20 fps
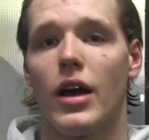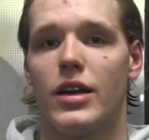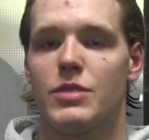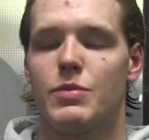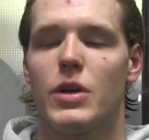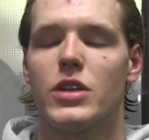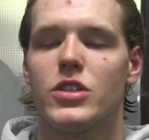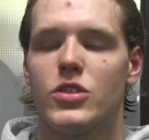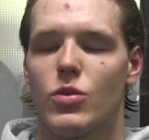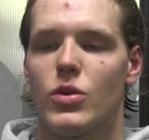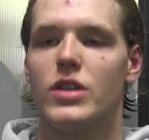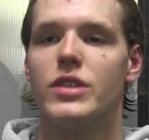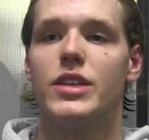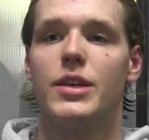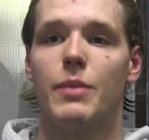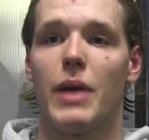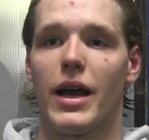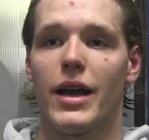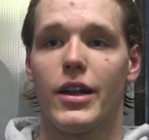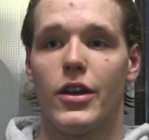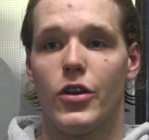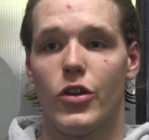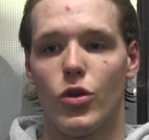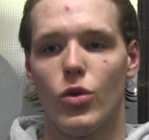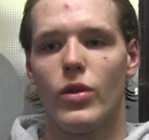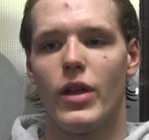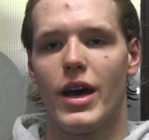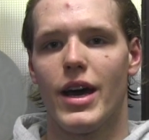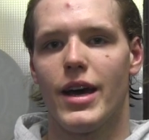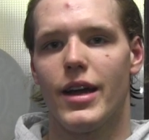as much as we're a team that can
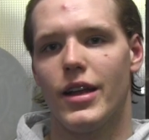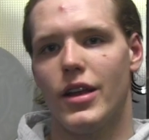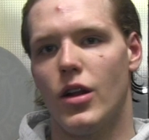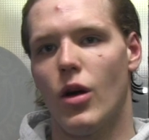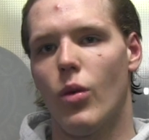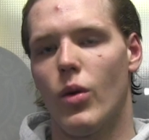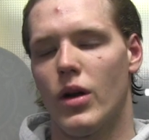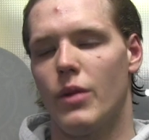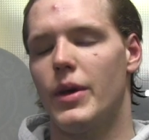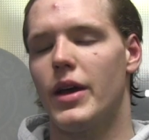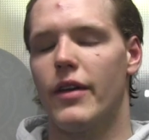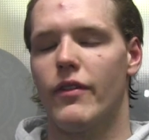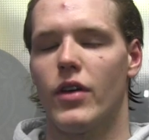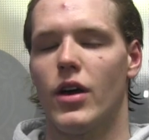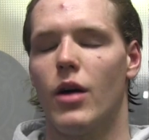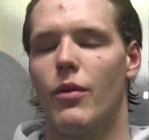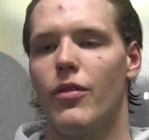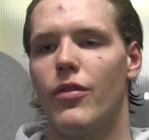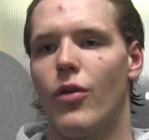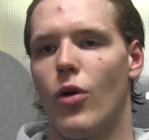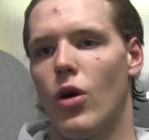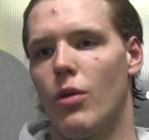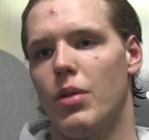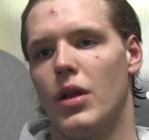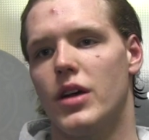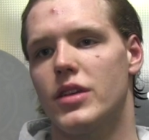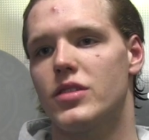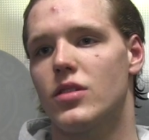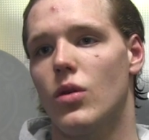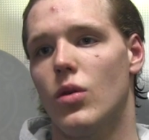do that, you don't want to be giving up four
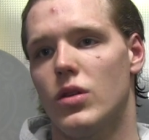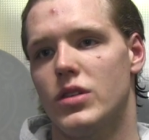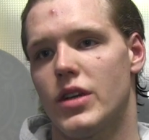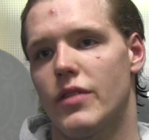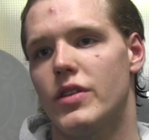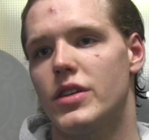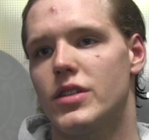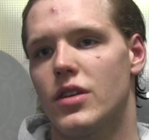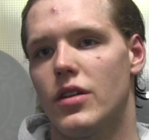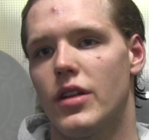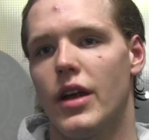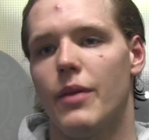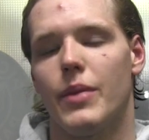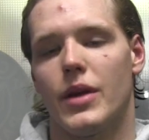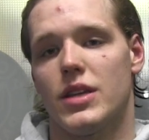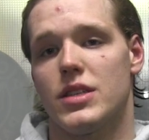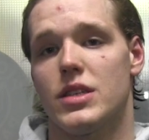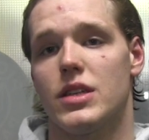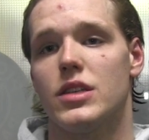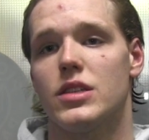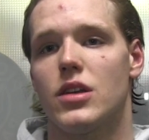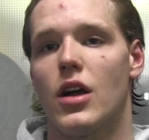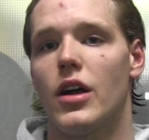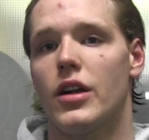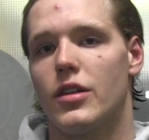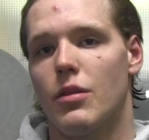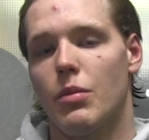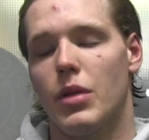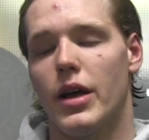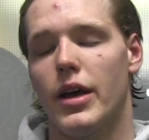plus goals every single night because it is hard
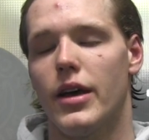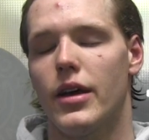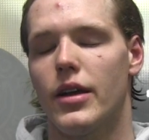to play,